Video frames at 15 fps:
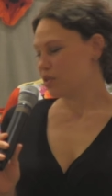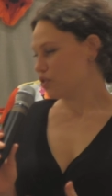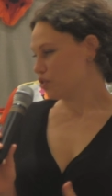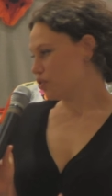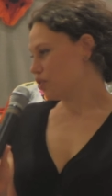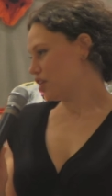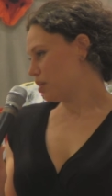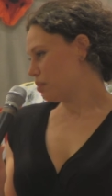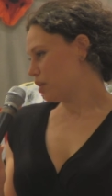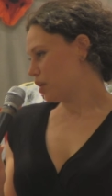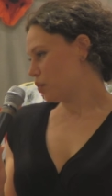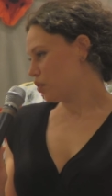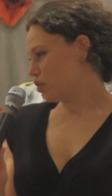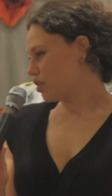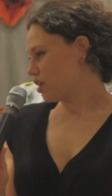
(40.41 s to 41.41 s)
learning by
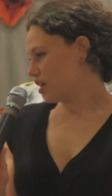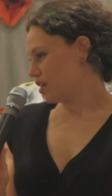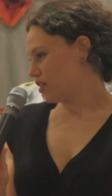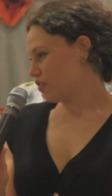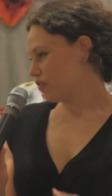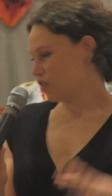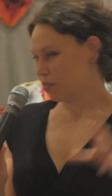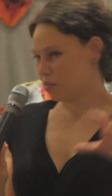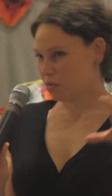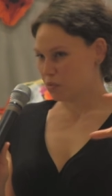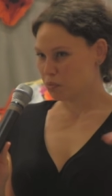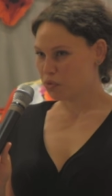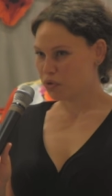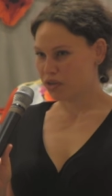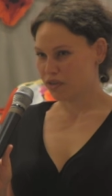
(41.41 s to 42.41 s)
working from a
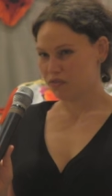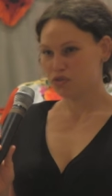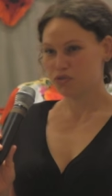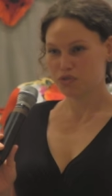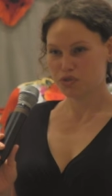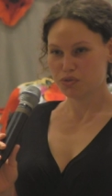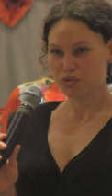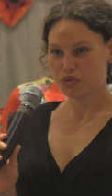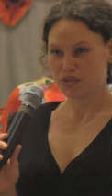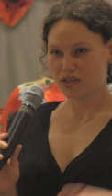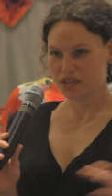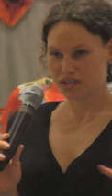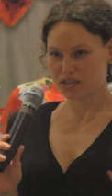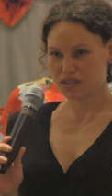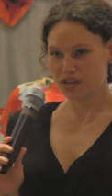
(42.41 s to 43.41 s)
point of truth and
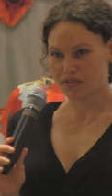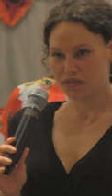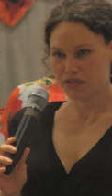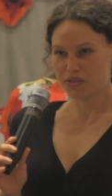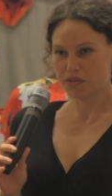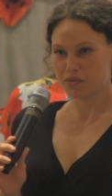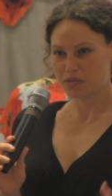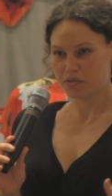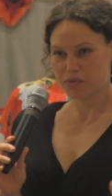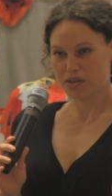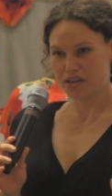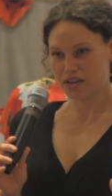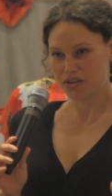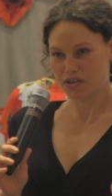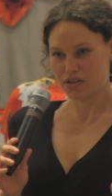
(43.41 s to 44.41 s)
discovery with my
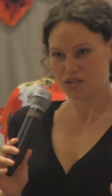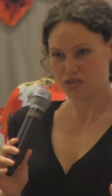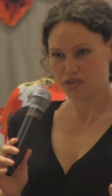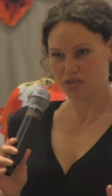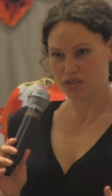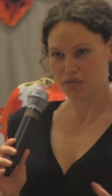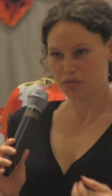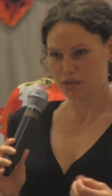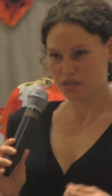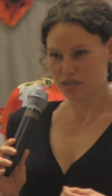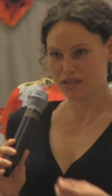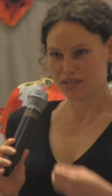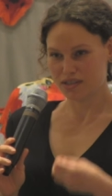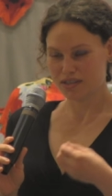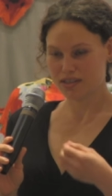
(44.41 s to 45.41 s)
characters. I
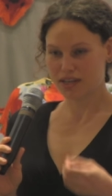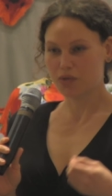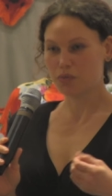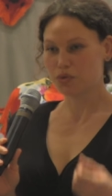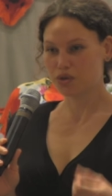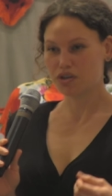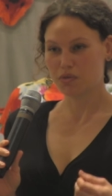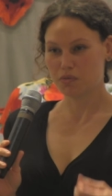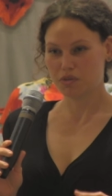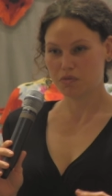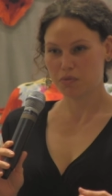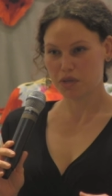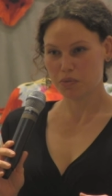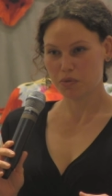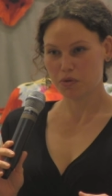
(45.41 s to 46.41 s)
really like working
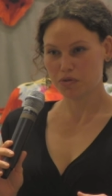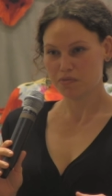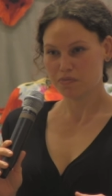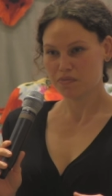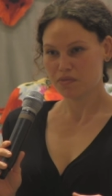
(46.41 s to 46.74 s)
with people.